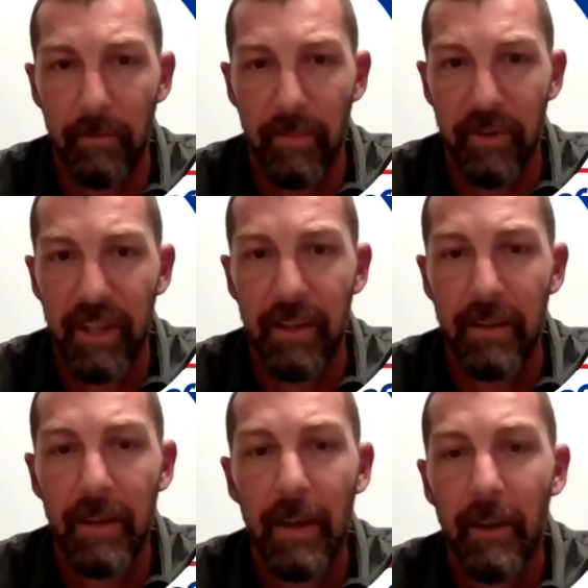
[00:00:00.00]

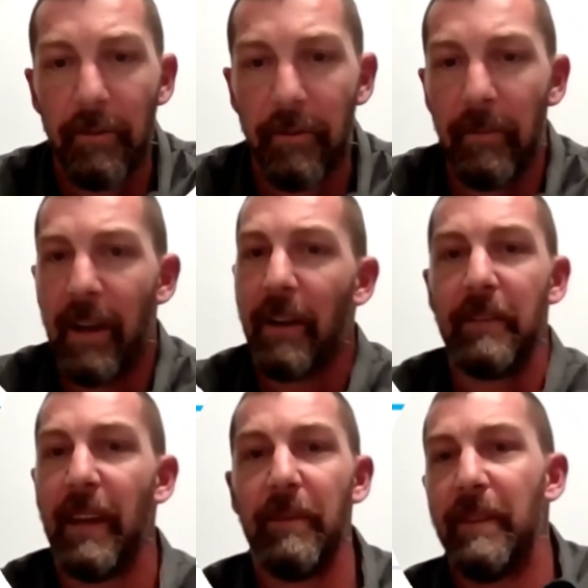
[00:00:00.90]
machine. From there,
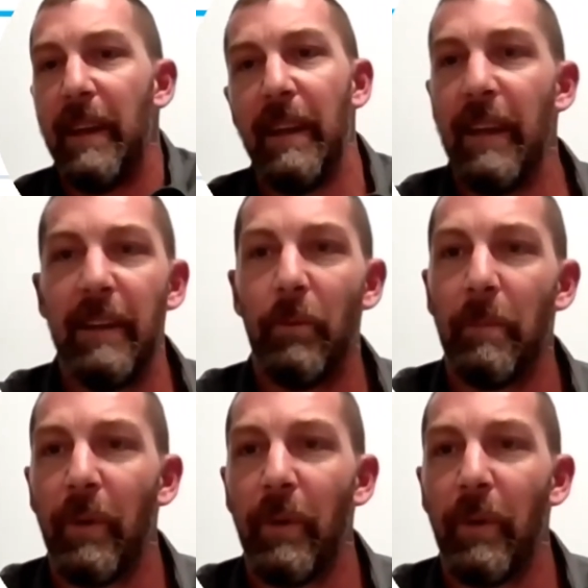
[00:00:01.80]
David, at any one